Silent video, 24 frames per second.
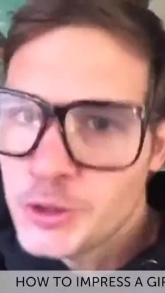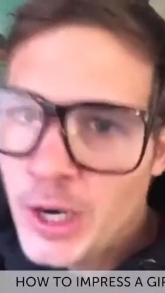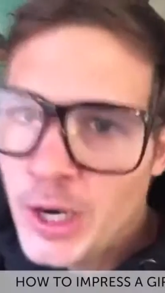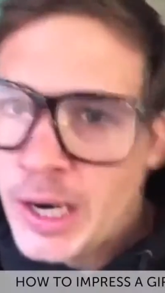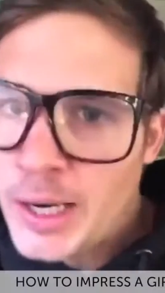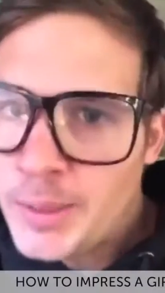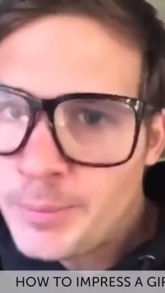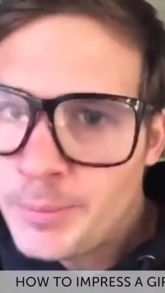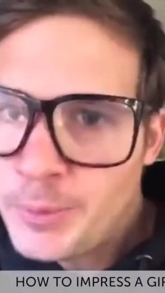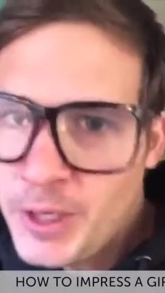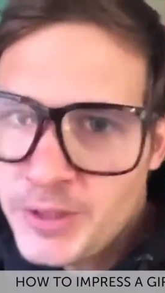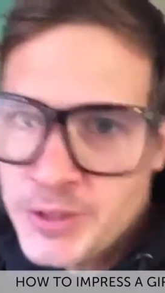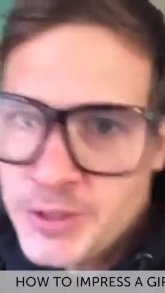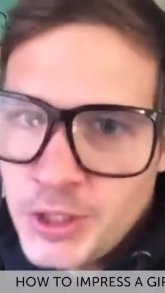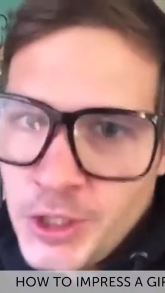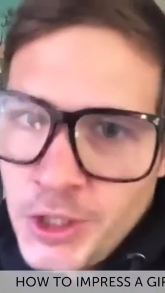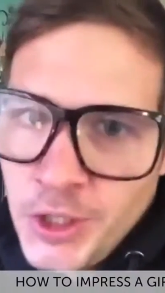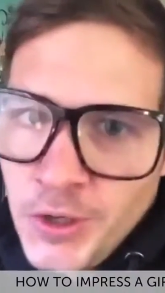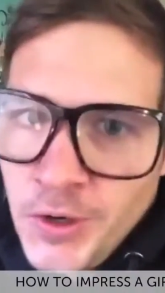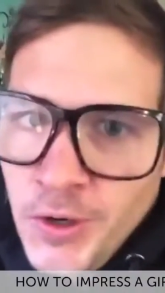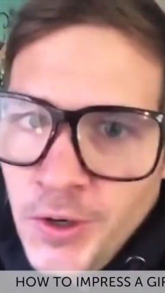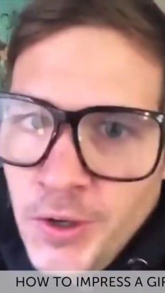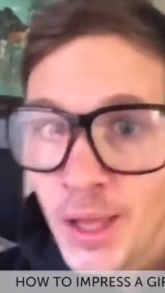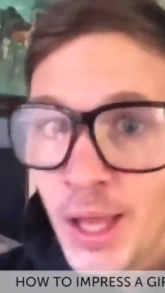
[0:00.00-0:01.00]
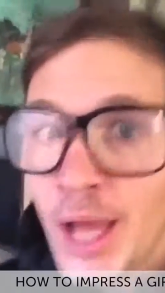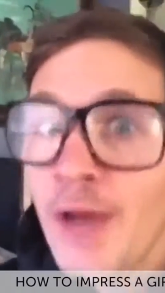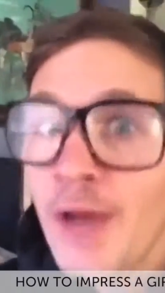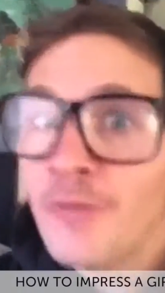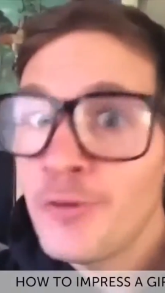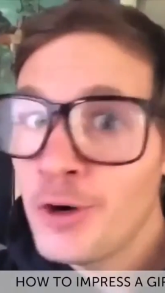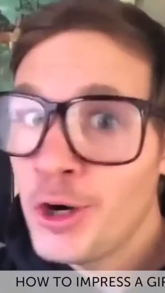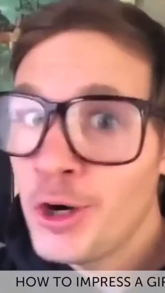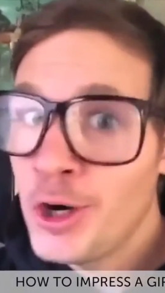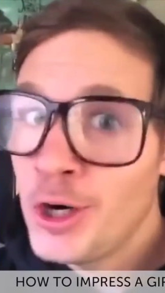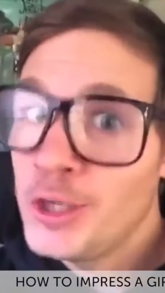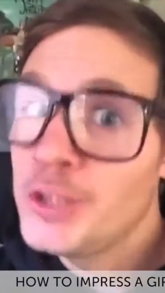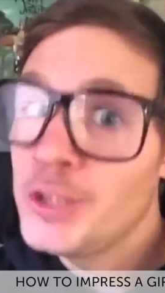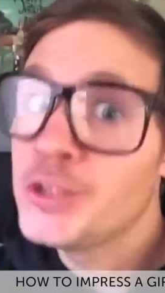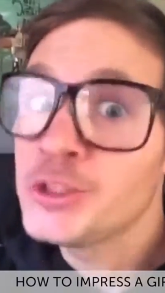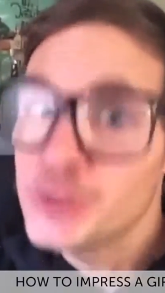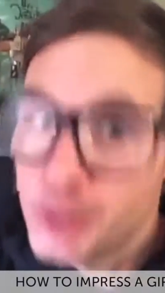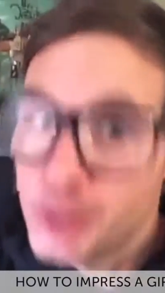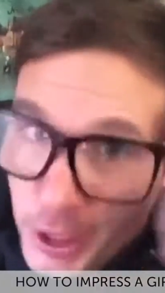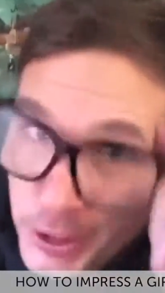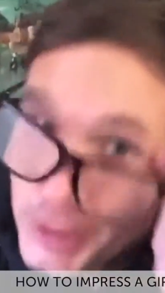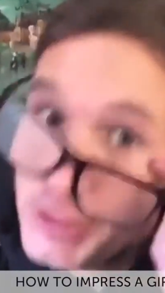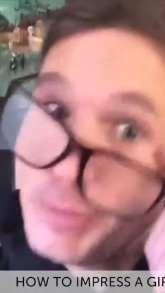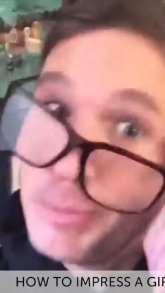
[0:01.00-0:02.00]
You try to press a girl? Ever heard of
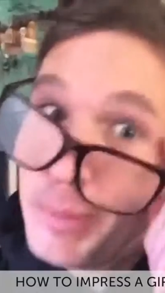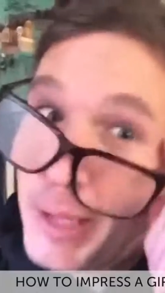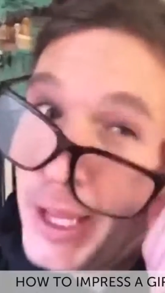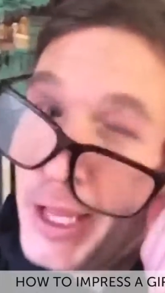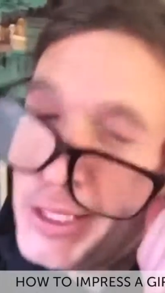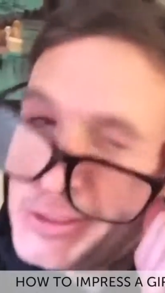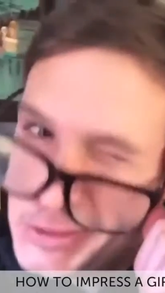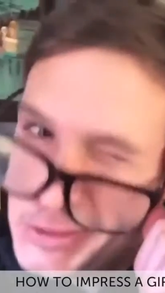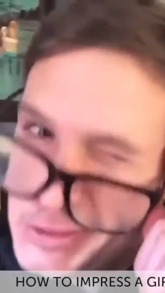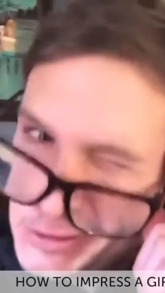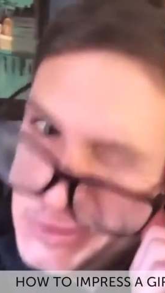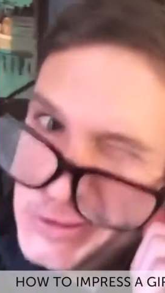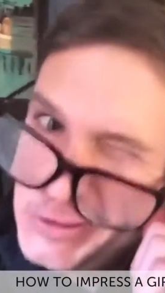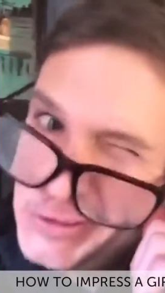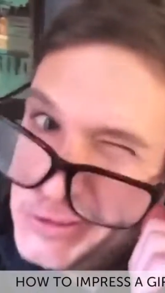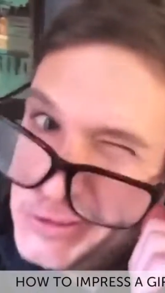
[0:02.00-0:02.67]
stretchy pants?